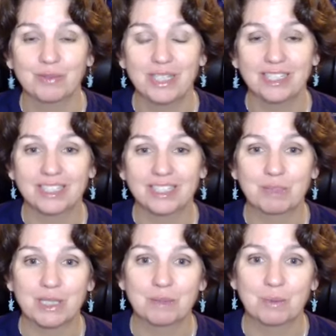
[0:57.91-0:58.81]
We can
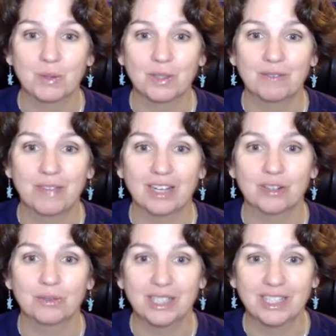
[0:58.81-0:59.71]
express more of that
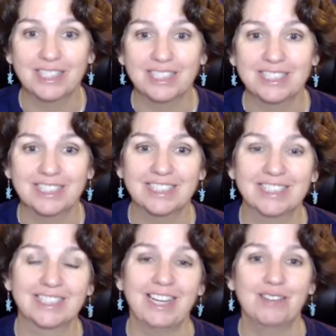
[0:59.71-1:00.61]
gorilla-ness
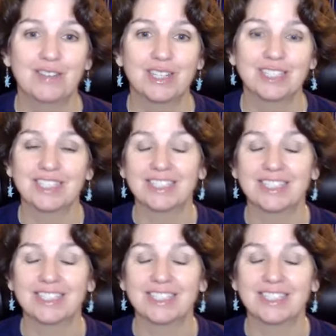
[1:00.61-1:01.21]
inside of us, that's